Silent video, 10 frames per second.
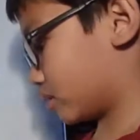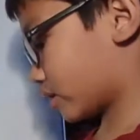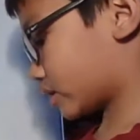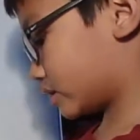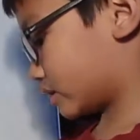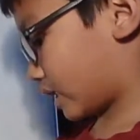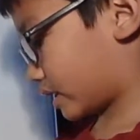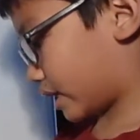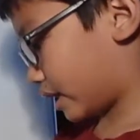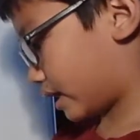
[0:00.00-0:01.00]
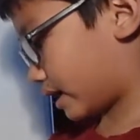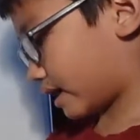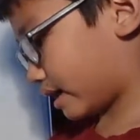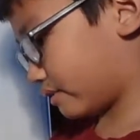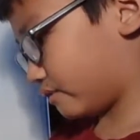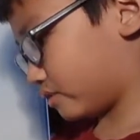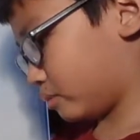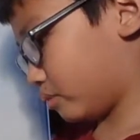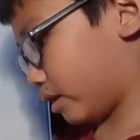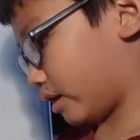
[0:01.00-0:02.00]
marks that they have for
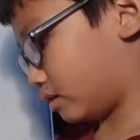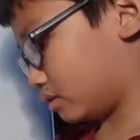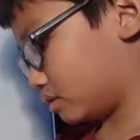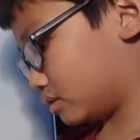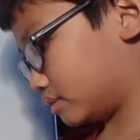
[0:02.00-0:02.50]
Braille.